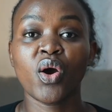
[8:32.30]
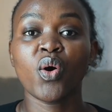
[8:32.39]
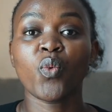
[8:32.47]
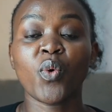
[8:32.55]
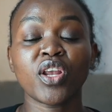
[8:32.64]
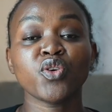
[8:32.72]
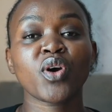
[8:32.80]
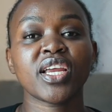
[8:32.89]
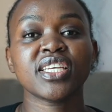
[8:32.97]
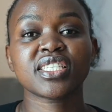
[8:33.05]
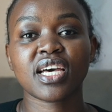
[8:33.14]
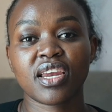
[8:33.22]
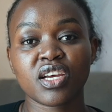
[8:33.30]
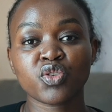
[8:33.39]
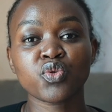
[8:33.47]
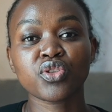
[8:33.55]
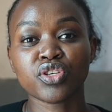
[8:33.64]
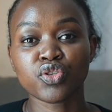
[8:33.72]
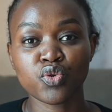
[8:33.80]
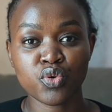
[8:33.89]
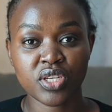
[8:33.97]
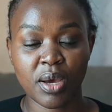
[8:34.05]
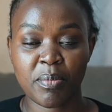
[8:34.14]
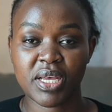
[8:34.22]
Well, you can interact with the
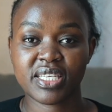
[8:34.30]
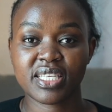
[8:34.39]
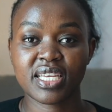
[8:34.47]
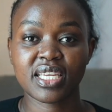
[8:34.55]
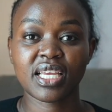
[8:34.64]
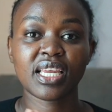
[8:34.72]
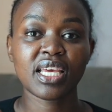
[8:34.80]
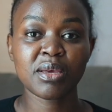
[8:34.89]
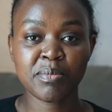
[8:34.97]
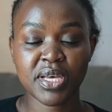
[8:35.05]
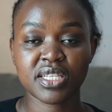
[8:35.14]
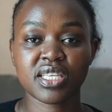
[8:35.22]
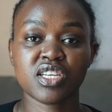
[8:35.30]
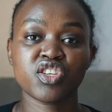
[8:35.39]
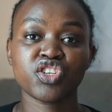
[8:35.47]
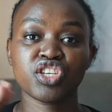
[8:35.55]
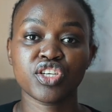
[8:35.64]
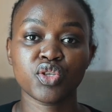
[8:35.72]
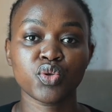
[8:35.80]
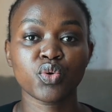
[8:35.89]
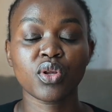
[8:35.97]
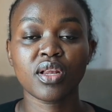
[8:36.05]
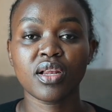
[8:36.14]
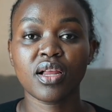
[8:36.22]
tutor by sending emails and
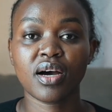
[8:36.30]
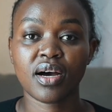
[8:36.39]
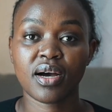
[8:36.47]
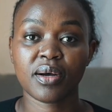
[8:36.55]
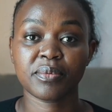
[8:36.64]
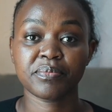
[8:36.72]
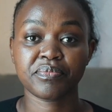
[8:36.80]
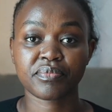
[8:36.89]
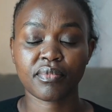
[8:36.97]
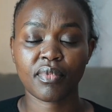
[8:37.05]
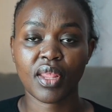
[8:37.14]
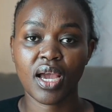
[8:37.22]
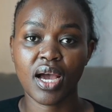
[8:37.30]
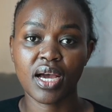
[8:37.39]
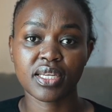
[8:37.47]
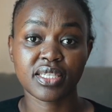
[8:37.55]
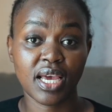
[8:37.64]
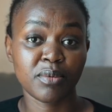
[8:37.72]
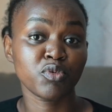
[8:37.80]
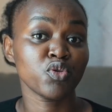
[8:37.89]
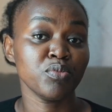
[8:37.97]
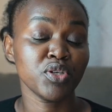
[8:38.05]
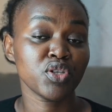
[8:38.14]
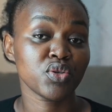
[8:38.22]
schedule a time to
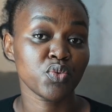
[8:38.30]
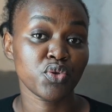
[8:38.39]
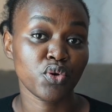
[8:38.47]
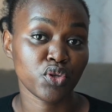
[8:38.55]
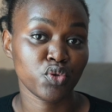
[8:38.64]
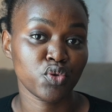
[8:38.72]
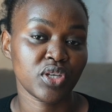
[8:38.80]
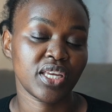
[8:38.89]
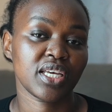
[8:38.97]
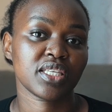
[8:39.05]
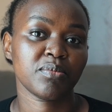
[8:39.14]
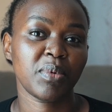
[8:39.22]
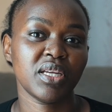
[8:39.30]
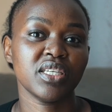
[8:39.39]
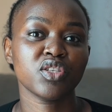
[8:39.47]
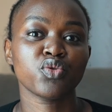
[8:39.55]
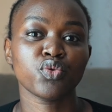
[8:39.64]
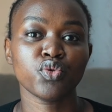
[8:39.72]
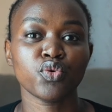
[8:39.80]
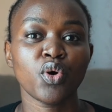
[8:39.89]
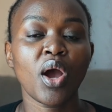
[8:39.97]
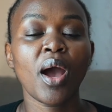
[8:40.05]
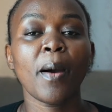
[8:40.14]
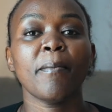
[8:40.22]
meet with your tutor and explain it to you.
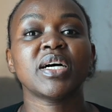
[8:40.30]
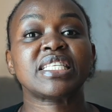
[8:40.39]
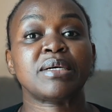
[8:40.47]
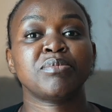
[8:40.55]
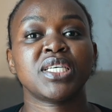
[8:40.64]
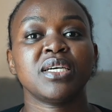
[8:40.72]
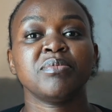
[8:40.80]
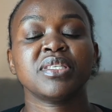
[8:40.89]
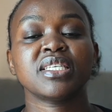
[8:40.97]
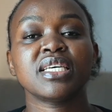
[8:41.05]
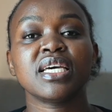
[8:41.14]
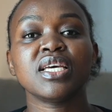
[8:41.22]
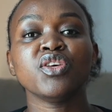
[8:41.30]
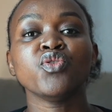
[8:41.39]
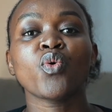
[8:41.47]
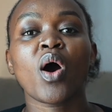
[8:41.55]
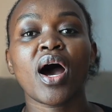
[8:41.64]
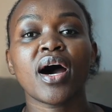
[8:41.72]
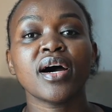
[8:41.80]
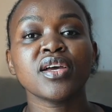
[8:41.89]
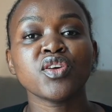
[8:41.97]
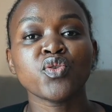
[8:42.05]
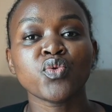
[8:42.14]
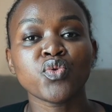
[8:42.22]
But sometimes you
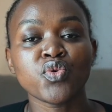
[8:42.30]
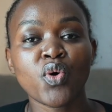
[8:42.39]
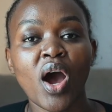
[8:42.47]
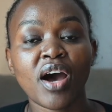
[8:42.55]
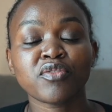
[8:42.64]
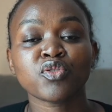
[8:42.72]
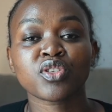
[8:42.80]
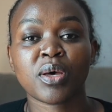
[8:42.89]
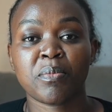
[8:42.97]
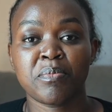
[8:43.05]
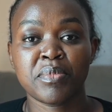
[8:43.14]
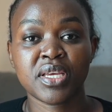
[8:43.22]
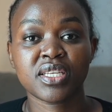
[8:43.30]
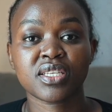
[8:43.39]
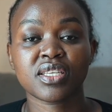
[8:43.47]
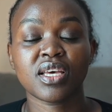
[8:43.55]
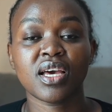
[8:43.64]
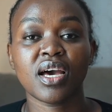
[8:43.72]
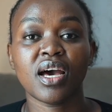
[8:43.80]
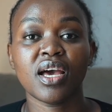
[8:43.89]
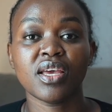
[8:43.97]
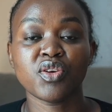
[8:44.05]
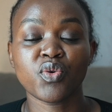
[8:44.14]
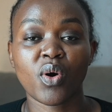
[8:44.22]
have to submit
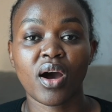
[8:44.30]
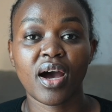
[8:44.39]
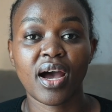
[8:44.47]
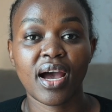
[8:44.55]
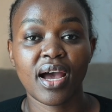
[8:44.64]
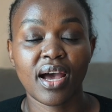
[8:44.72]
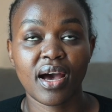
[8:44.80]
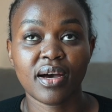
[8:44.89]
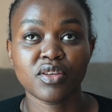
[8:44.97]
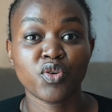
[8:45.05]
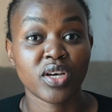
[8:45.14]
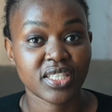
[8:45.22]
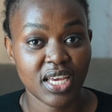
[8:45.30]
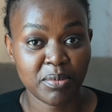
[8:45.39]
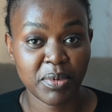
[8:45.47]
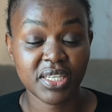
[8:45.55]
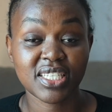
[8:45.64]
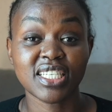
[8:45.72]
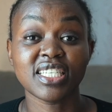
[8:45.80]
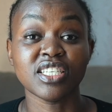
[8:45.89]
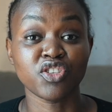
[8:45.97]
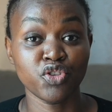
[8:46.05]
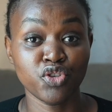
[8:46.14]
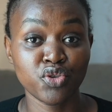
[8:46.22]
your assignment, it
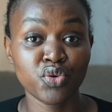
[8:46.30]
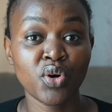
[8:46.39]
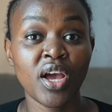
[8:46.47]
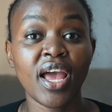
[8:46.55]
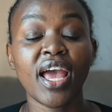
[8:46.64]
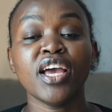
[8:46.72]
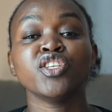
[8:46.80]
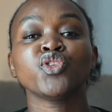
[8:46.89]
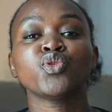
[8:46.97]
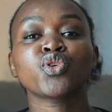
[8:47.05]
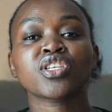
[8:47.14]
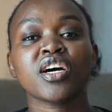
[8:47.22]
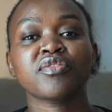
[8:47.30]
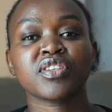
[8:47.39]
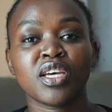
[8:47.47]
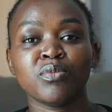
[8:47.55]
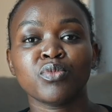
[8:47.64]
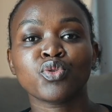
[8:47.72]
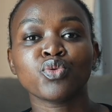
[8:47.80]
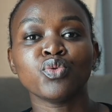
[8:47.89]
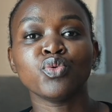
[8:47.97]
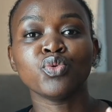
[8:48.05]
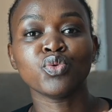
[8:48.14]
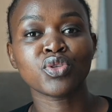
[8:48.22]
is due, and you don't have time
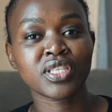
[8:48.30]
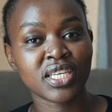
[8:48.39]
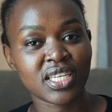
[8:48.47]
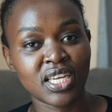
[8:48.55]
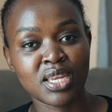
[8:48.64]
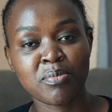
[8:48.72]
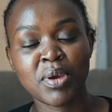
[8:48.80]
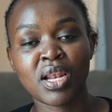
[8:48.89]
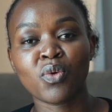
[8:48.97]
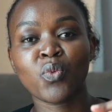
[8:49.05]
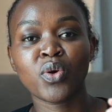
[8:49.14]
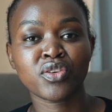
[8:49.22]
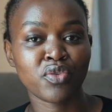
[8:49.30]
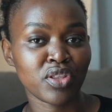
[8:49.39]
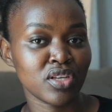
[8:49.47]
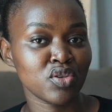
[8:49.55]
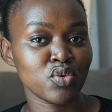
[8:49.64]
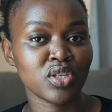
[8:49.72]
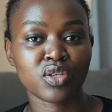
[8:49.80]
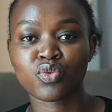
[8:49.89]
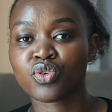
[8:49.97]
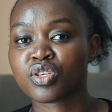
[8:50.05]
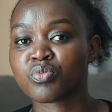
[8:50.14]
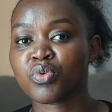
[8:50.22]
to send an email, wait for the tutor to
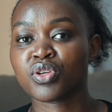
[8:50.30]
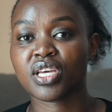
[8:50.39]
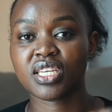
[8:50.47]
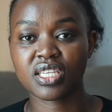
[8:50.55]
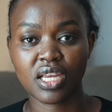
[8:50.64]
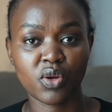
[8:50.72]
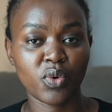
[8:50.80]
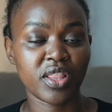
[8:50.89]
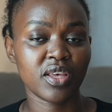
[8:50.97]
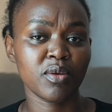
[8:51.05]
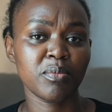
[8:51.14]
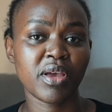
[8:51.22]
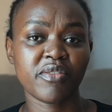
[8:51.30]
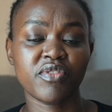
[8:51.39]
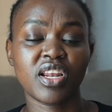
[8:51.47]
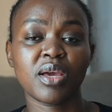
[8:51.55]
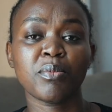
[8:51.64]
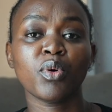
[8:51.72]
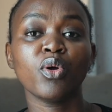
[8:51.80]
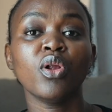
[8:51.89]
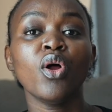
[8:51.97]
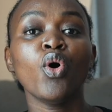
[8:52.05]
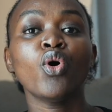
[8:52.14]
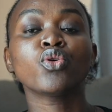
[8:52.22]
respond and tell you when they'll be available.
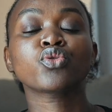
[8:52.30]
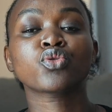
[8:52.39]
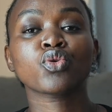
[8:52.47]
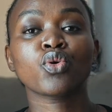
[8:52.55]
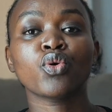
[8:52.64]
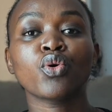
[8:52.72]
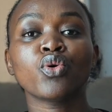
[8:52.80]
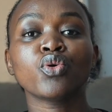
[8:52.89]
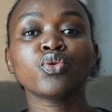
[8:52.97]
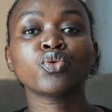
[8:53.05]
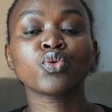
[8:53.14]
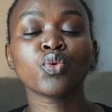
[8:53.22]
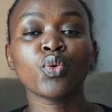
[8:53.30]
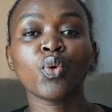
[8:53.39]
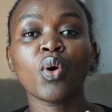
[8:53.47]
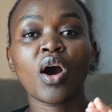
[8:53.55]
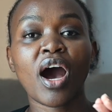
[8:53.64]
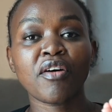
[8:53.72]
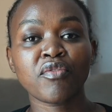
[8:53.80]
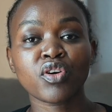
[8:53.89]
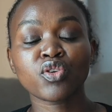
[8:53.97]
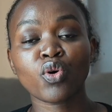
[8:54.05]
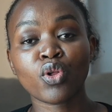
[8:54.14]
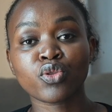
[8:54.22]
So to
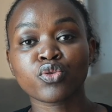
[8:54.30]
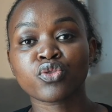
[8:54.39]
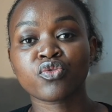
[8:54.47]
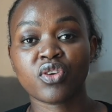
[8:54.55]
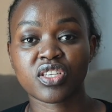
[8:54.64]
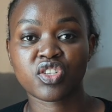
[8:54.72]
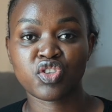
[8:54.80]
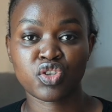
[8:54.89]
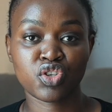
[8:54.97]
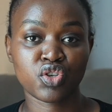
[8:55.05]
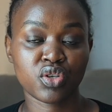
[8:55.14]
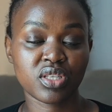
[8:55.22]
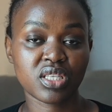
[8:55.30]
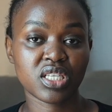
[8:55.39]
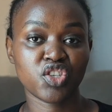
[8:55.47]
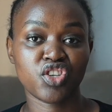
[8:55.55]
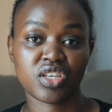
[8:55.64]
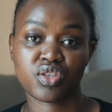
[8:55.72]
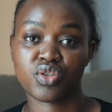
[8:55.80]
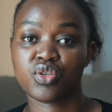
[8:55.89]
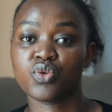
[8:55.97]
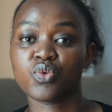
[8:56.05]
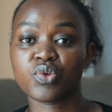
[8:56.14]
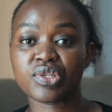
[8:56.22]
avoid all those frustrations, just
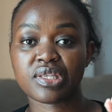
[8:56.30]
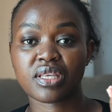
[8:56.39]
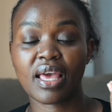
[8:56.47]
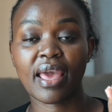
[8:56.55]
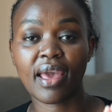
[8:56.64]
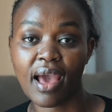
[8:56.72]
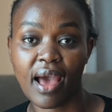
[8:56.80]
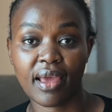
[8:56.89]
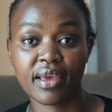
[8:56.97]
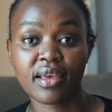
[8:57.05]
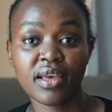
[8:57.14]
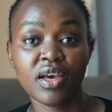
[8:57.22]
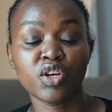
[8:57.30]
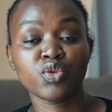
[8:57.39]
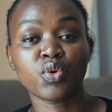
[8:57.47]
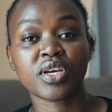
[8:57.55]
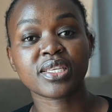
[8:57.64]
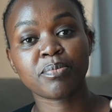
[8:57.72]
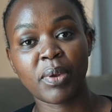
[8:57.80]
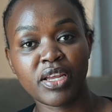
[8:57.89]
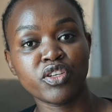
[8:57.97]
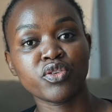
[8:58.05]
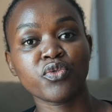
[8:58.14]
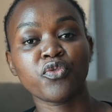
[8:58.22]
use AI to
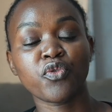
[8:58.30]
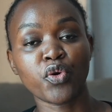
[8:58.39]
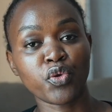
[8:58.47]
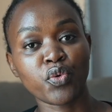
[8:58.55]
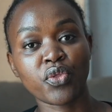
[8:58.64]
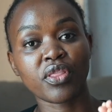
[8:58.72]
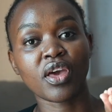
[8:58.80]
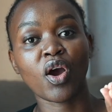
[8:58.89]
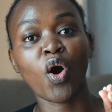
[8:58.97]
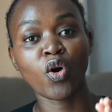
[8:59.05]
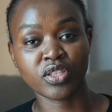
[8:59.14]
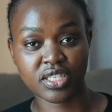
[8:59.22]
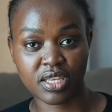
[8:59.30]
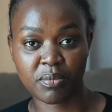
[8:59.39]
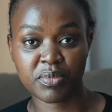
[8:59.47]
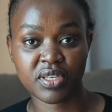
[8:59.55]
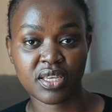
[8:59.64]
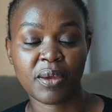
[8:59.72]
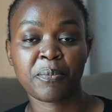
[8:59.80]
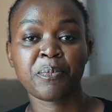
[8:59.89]
explain for you the concept.